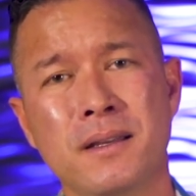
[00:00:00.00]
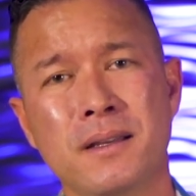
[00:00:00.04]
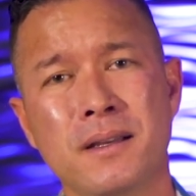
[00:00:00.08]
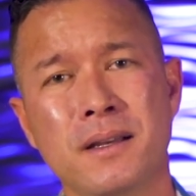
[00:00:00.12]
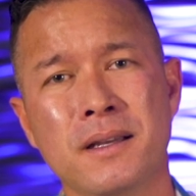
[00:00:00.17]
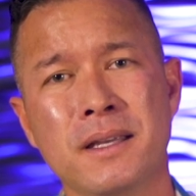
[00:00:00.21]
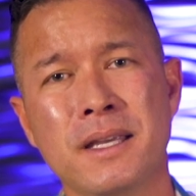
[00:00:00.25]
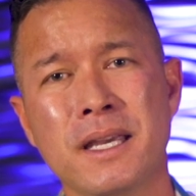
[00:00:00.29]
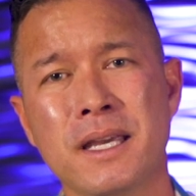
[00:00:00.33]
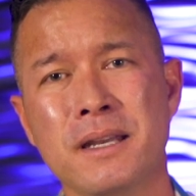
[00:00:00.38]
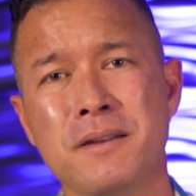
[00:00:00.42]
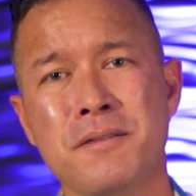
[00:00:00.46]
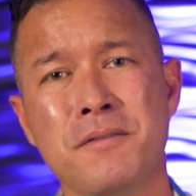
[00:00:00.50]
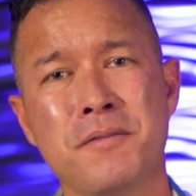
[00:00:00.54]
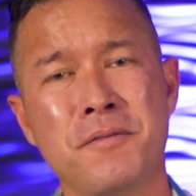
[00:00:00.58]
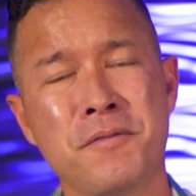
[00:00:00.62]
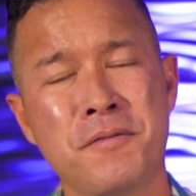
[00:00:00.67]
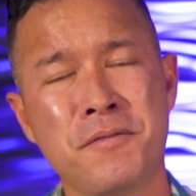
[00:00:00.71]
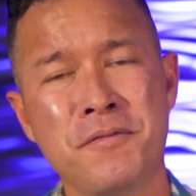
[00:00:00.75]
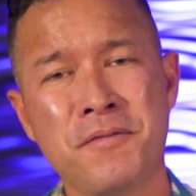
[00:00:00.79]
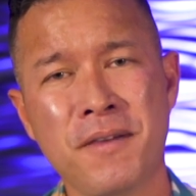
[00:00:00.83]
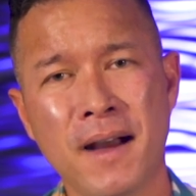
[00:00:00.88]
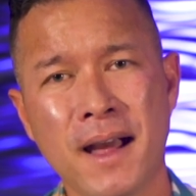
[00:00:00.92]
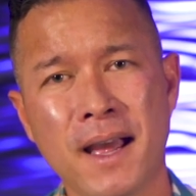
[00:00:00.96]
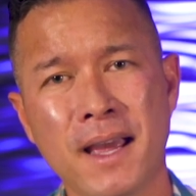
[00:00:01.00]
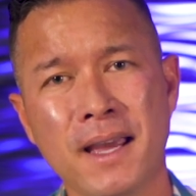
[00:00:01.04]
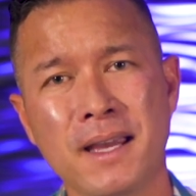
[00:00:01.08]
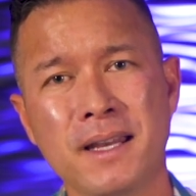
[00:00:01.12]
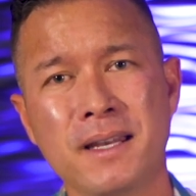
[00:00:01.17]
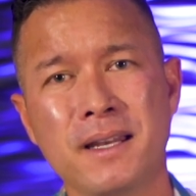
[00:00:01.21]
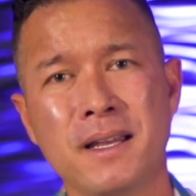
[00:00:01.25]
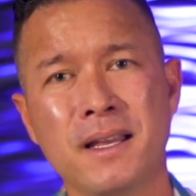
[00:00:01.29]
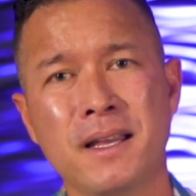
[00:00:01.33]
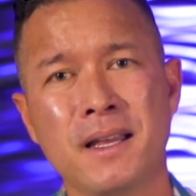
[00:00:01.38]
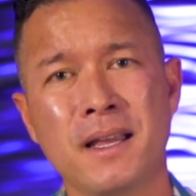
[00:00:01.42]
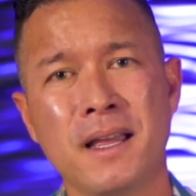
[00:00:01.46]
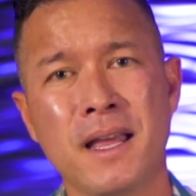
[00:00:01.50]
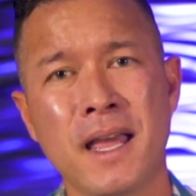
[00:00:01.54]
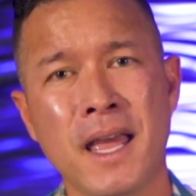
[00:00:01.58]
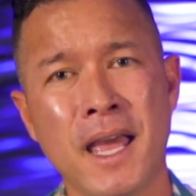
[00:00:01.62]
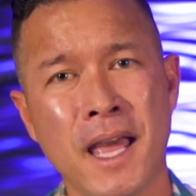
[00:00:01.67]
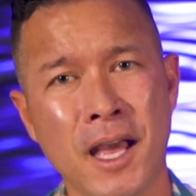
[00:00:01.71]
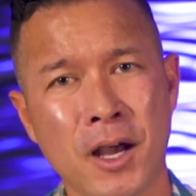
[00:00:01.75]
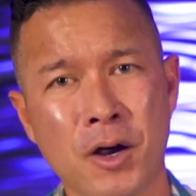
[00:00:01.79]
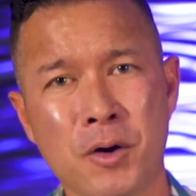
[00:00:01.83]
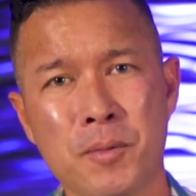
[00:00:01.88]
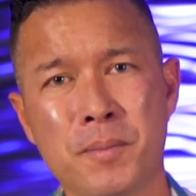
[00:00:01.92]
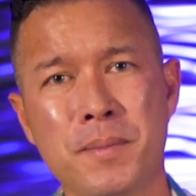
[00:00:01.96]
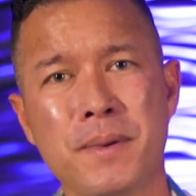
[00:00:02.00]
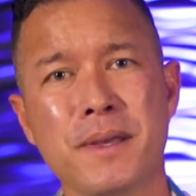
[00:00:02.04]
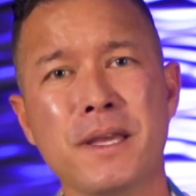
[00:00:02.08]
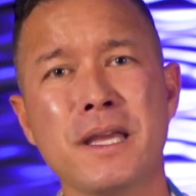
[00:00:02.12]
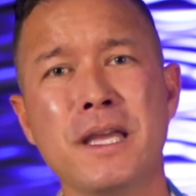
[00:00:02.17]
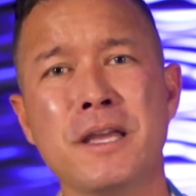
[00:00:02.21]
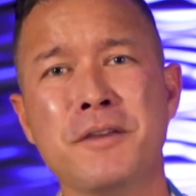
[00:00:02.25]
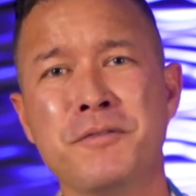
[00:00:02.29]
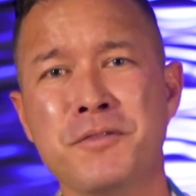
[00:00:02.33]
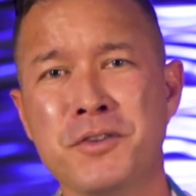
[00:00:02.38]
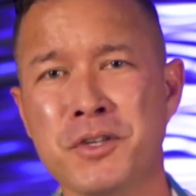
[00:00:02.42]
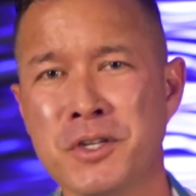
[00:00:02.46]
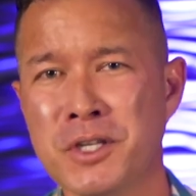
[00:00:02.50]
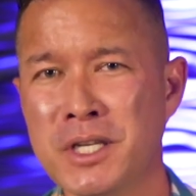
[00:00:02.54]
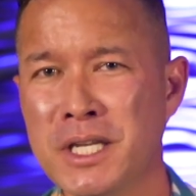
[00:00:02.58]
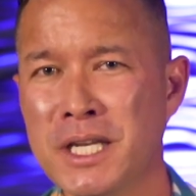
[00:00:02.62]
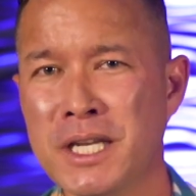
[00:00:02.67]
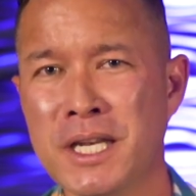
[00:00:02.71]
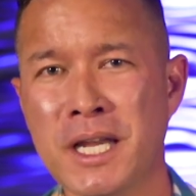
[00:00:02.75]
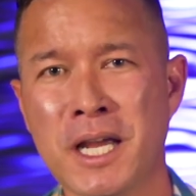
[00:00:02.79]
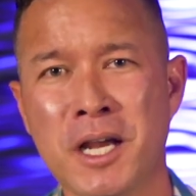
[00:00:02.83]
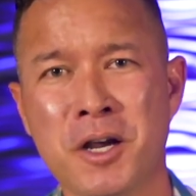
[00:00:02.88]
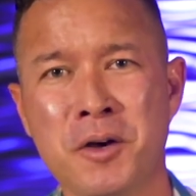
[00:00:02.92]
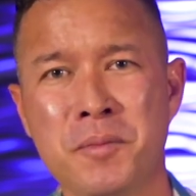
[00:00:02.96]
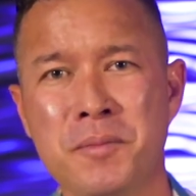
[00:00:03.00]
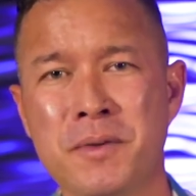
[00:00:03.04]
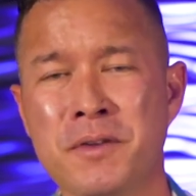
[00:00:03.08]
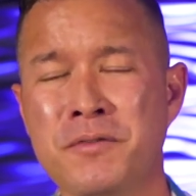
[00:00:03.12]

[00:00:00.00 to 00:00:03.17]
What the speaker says: Again, find help if you need help.